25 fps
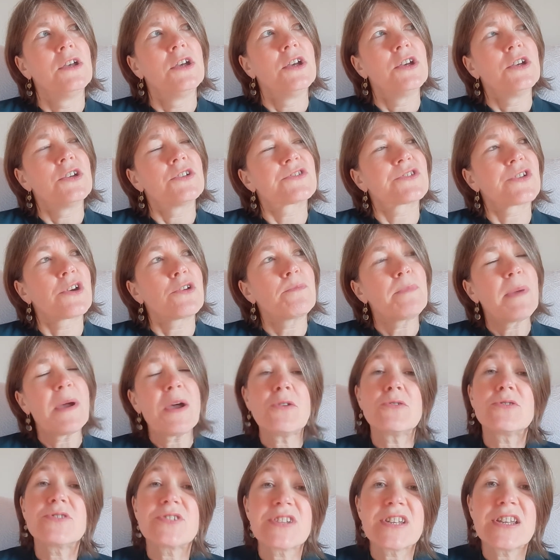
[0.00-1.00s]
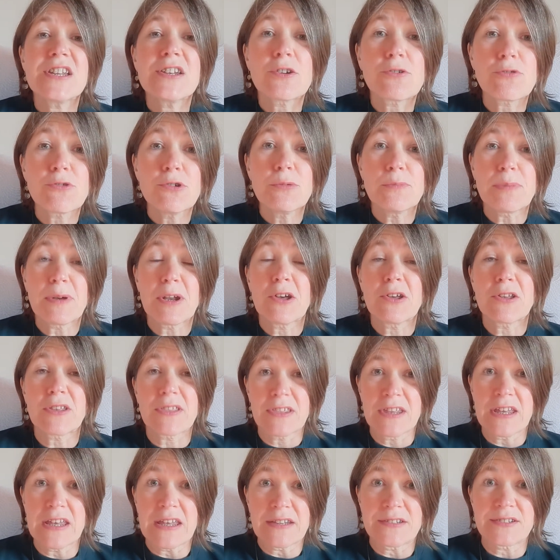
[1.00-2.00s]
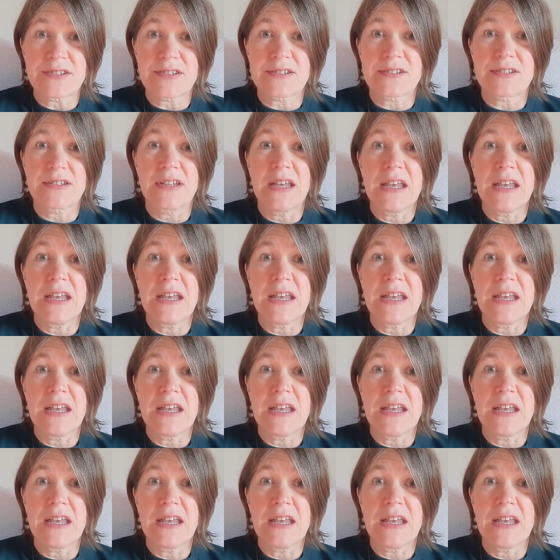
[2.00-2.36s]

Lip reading: So posting in a group like this